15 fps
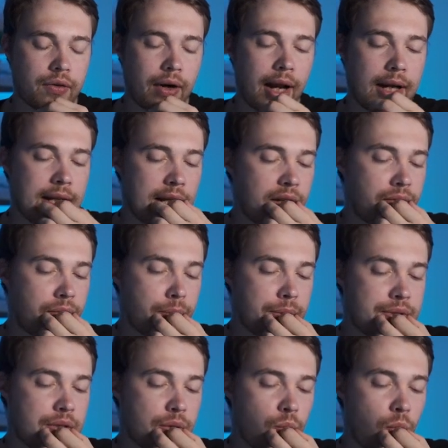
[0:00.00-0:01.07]
right, and if we
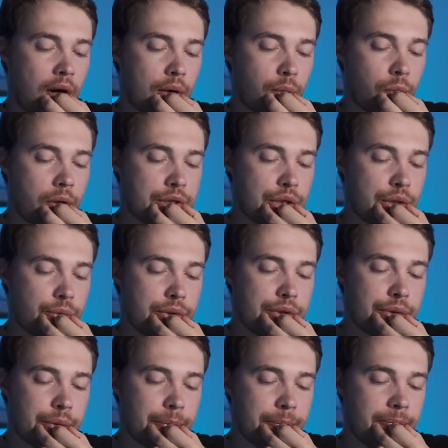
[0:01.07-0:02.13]
see 1, what should we
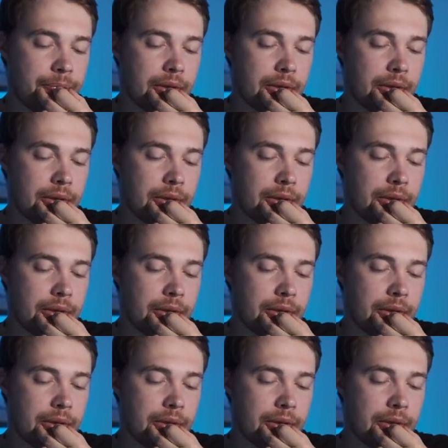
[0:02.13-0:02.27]
do?